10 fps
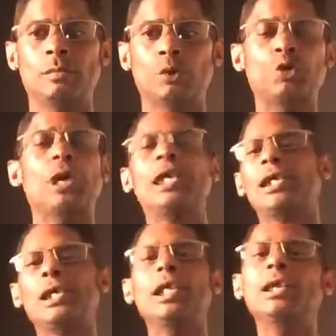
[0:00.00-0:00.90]

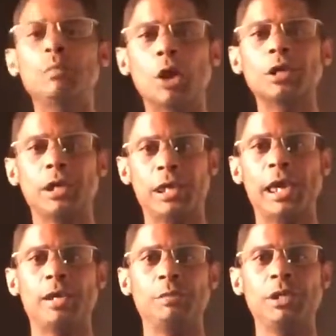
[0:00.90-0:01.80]
created Elite Marketing
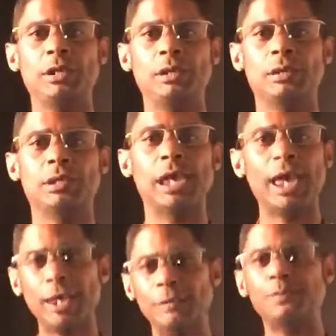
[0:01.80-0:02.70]
Academy,
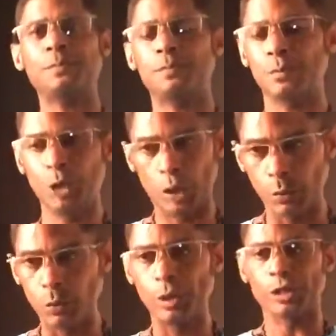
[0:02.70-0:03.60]
gave, you know,
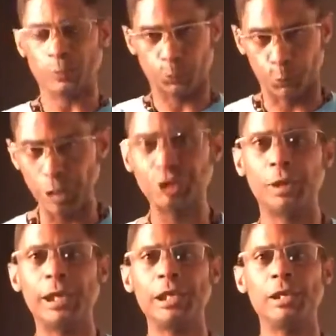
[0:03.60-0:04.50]
with free
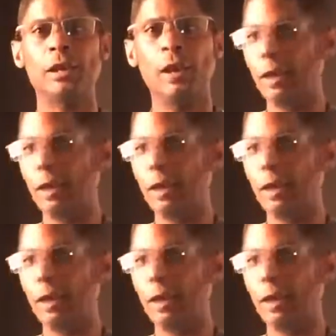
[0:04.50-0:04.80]
training,